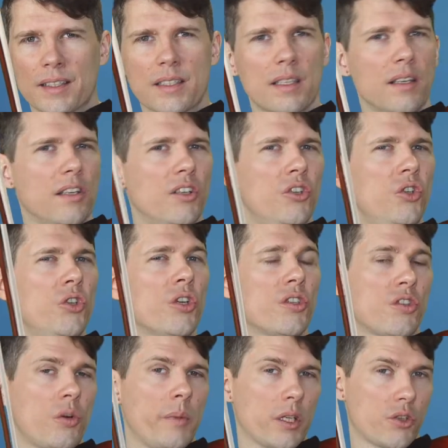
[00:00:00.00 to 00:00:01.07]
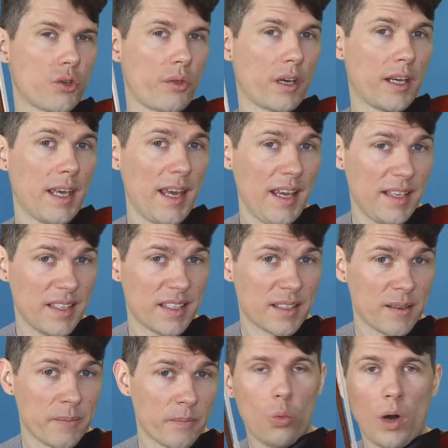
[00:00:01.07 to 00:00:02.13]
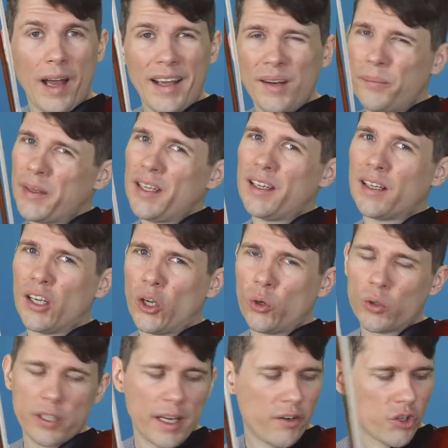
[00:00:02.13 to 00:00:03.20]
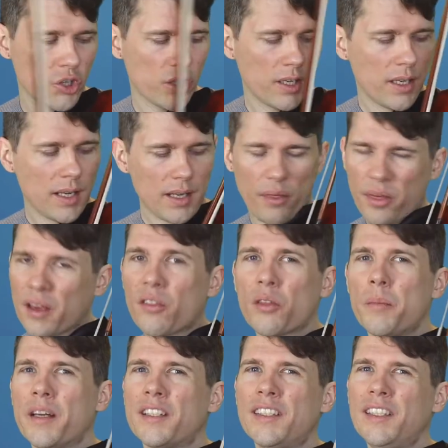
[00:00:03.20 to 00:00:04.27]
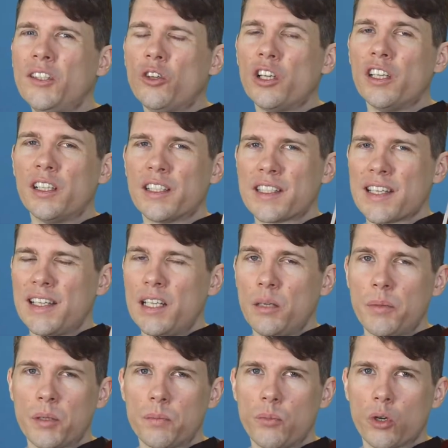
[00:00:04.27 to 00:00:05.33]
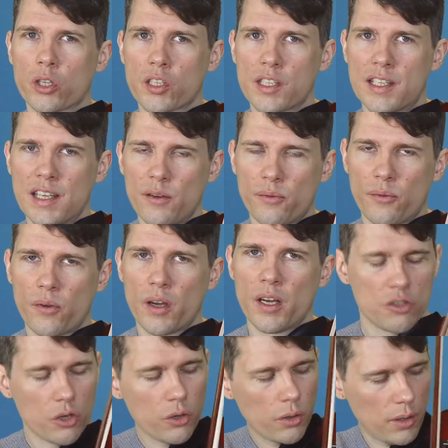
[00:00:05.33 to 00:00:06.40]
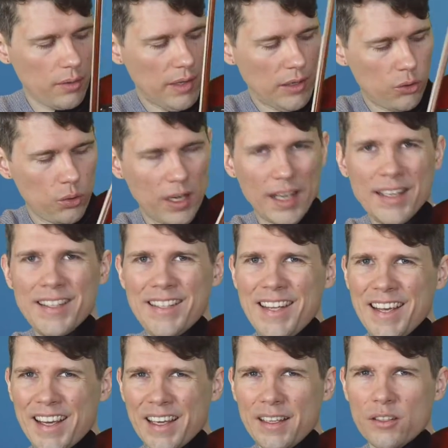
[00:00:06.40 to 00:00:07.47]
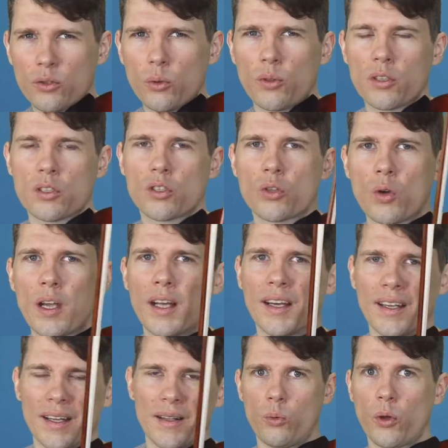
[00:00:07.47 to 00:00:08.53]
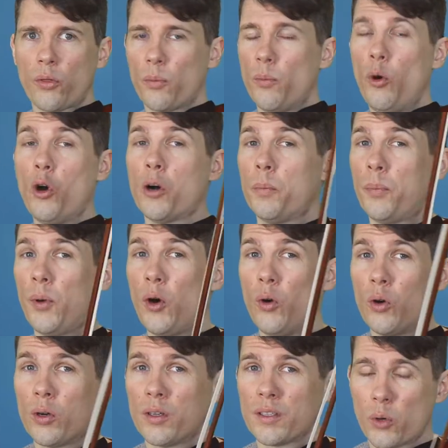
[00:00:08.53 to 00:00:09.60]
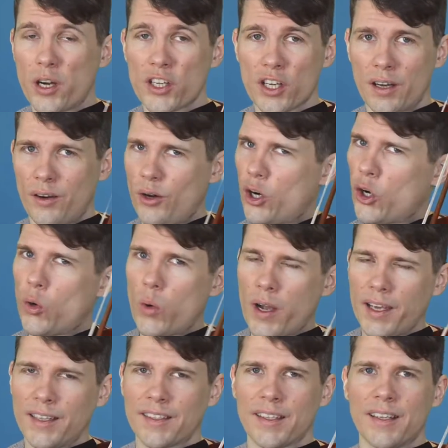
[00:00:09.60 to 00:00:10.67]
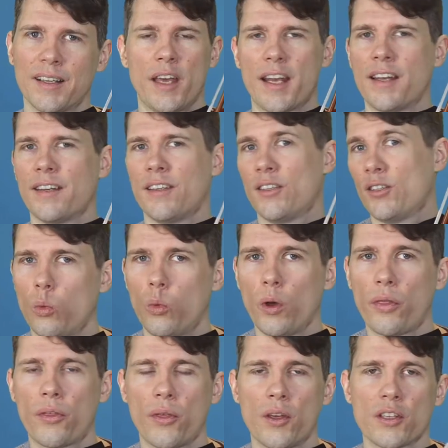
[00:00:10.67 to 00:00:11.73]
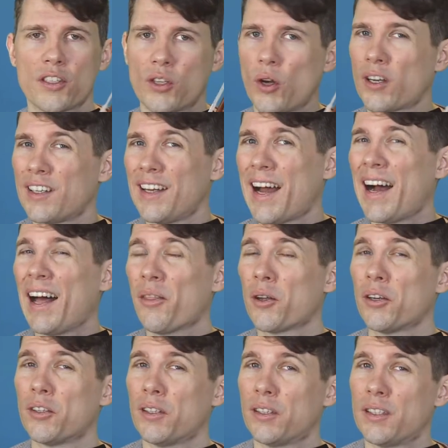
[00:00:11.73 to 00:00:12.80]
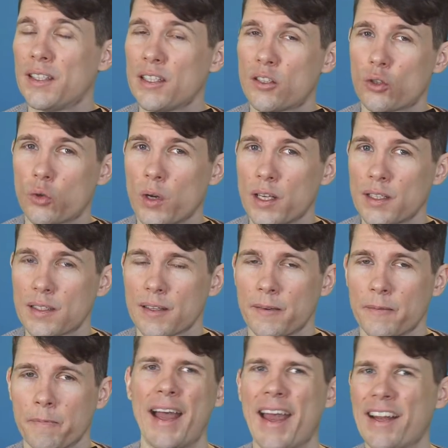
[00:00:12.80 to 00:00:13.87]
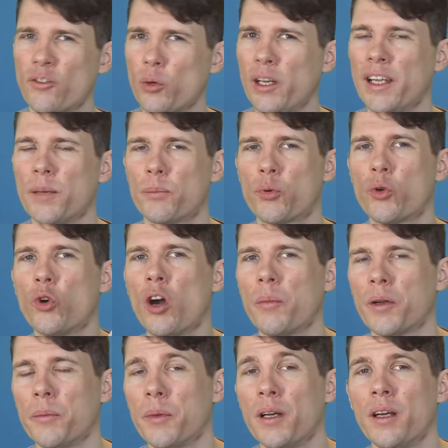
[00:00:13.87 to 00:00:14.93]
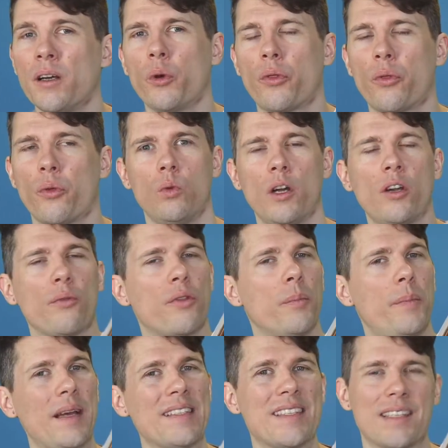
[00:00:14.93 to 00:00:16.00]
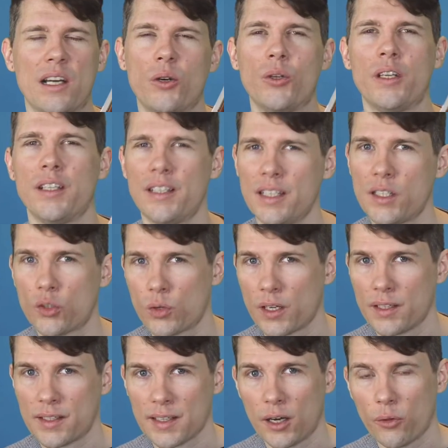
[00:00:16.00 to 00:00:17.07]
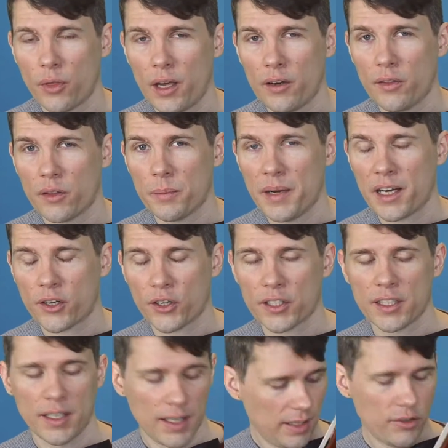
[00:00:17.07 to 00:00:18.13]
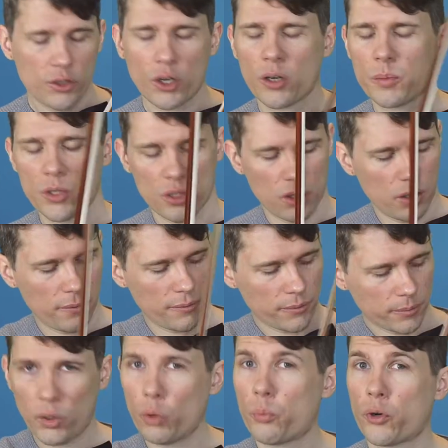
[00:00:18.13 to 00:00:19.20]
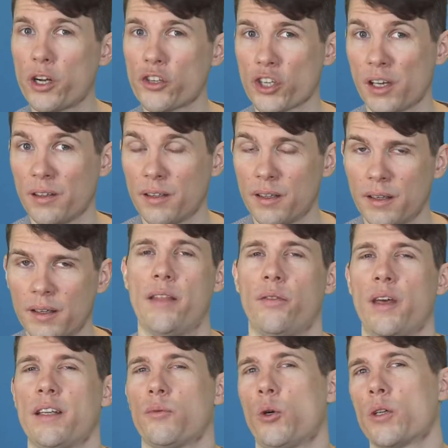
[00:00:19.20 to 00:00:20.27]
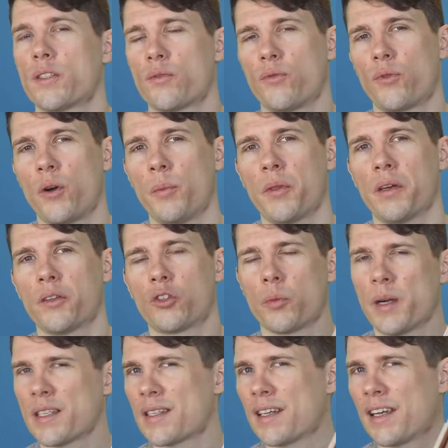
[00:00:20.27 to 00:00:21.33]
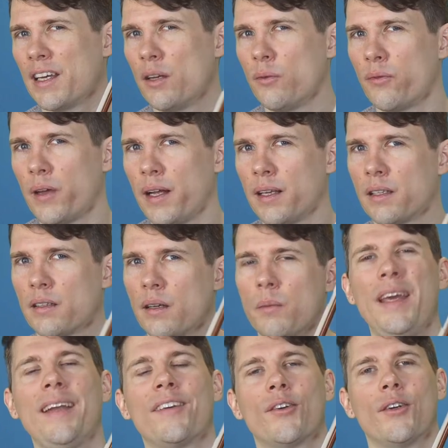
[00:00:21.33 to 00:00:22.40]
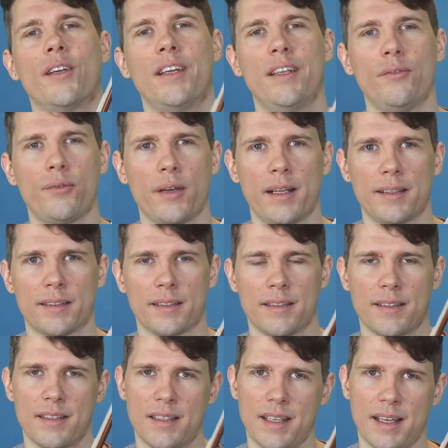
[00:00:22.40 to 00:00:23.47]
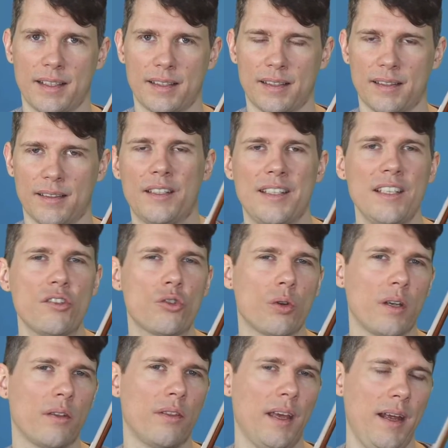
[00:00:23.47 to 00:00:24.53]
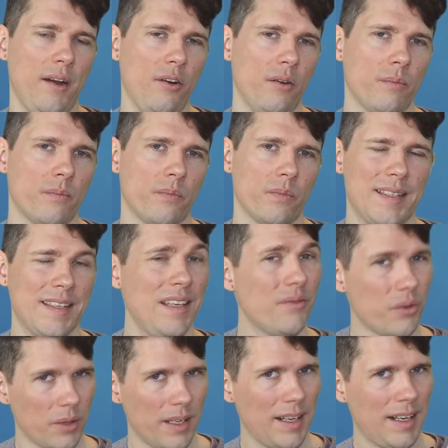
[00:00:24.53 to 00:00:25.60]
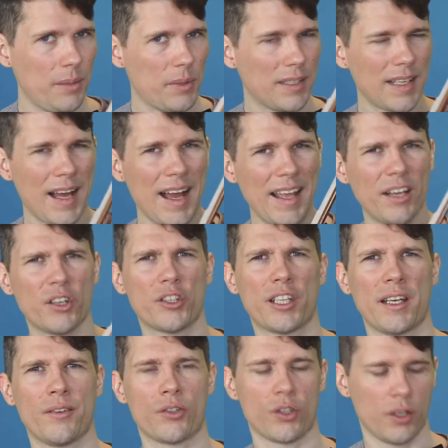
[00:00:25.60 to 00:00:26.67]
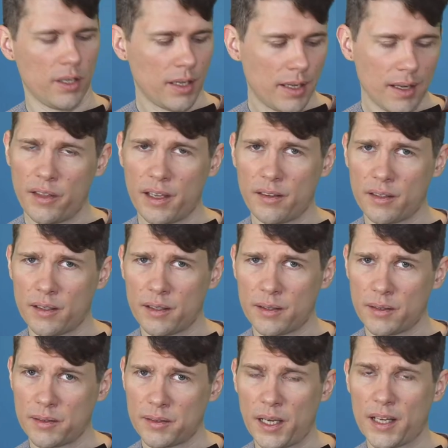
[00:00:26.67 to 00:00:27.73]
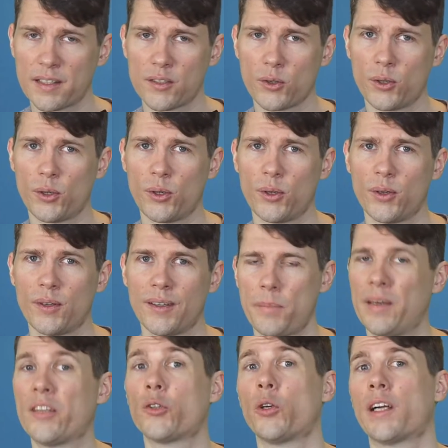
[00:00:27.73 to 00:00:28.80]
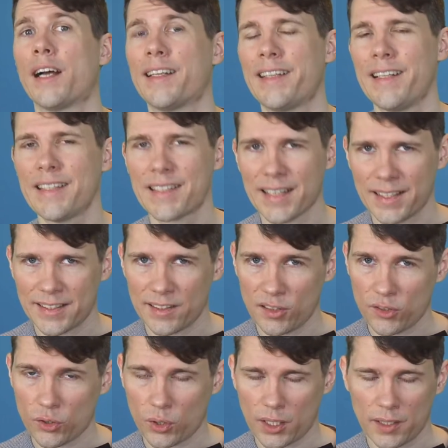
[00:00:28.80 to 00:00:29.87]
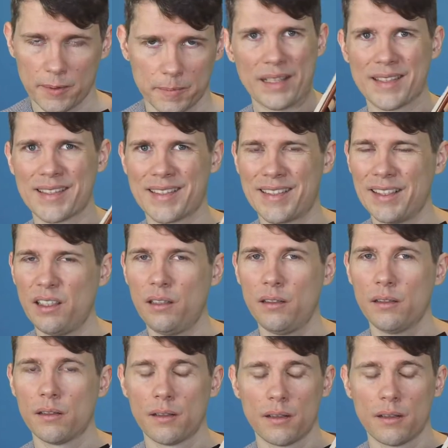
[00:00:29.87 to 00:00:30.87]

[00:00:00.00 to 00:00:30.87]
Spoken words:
is not so much the case. While being low tension, I think the material is a little bit more stiff, so that you can dig into the string with more bow pressure or weight than with certain other D strings. I had really a problem with one of the best sounding D strings out there in the market in terms of bow pressure, and that was from the Thomastik Infeld Peter Infeld set. The D string there is even a little bit higher tension than the Pirastro Perpetual Cadenza D string. But still,